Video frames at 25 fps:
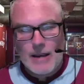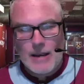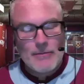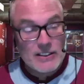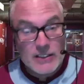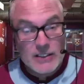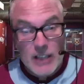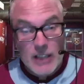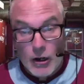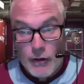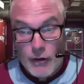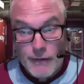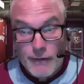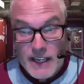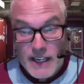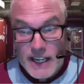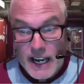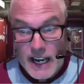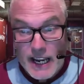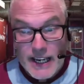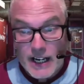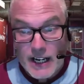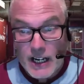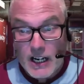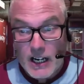There's no
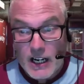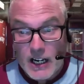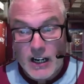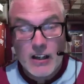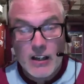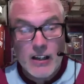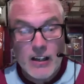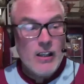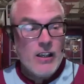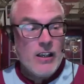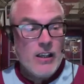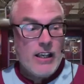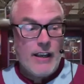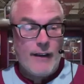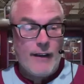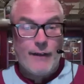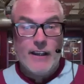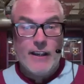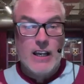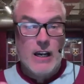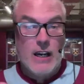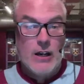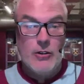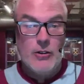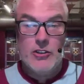VAR. If
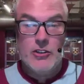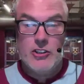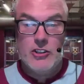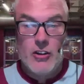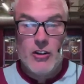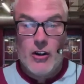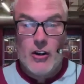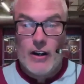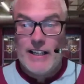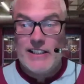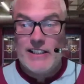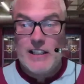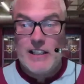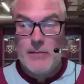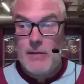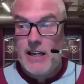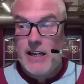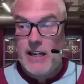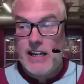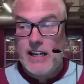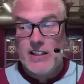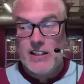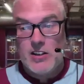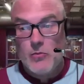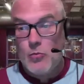it goes to 90
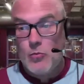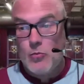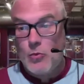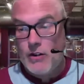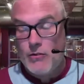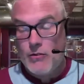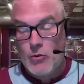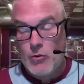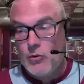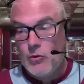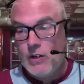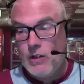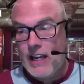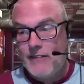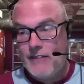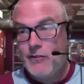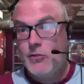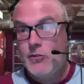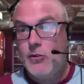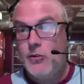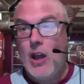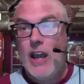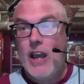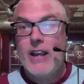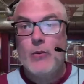minutes and we're all
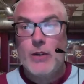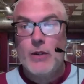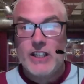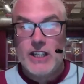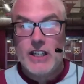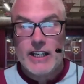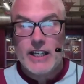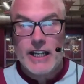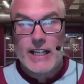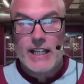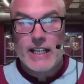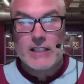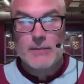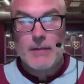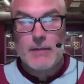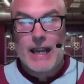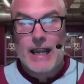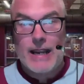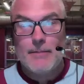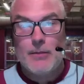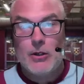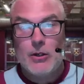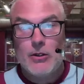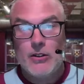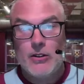leveled like we did against
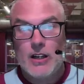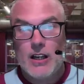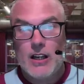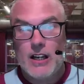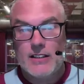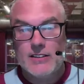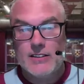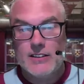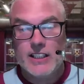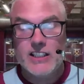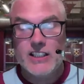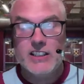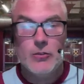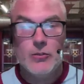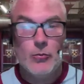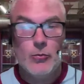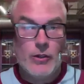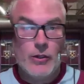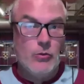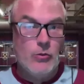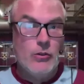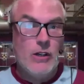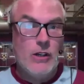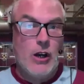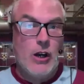Blackburn last season, we
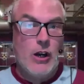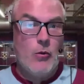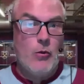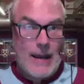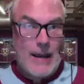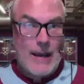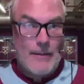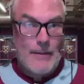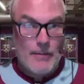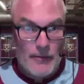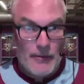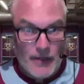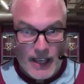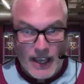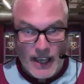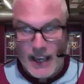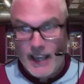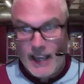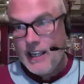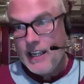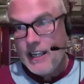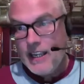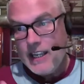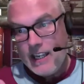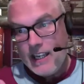all know what happened there.
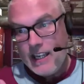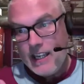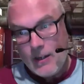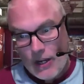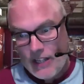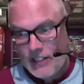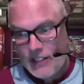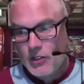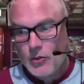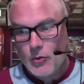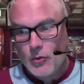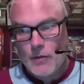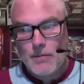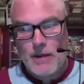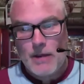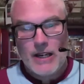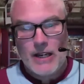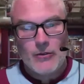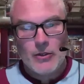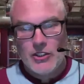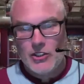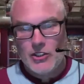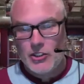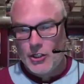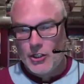It went to a
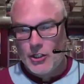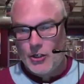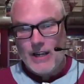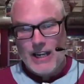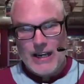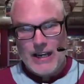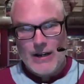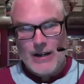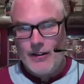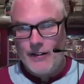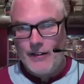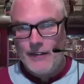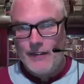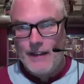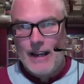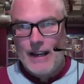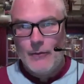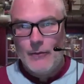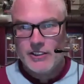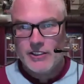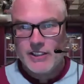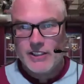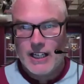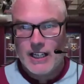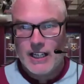penalty shootout and that
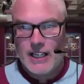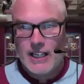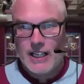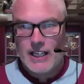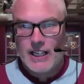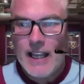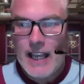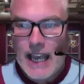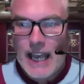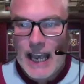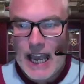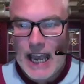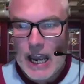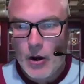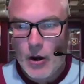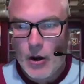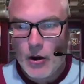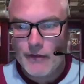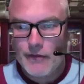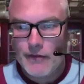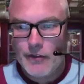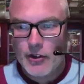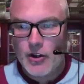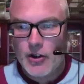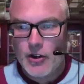was us out
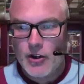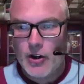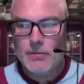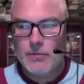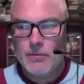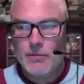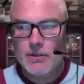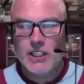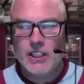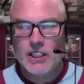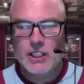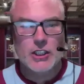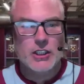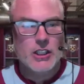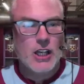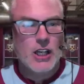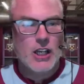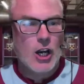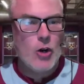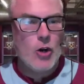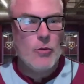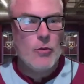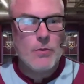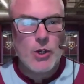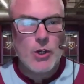of the competition.
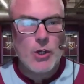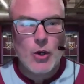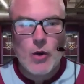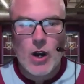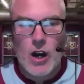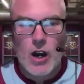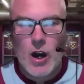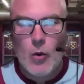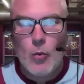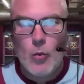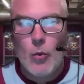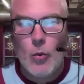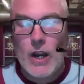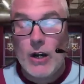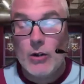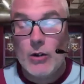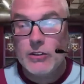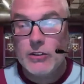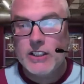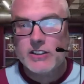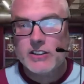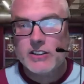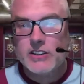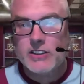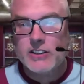Hope you are well,
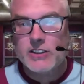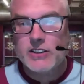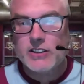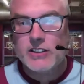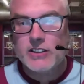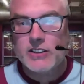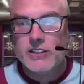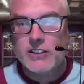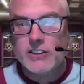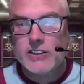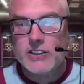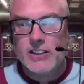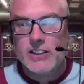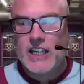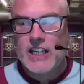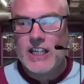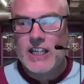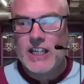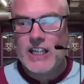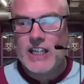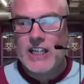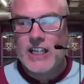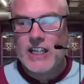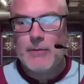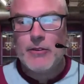disabled team, and
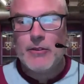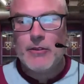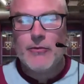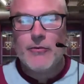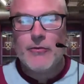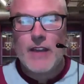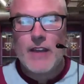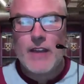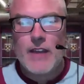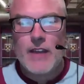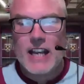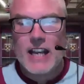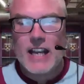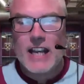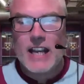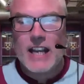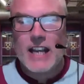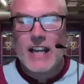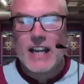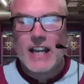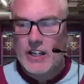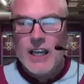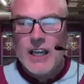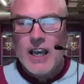thanks for joining us.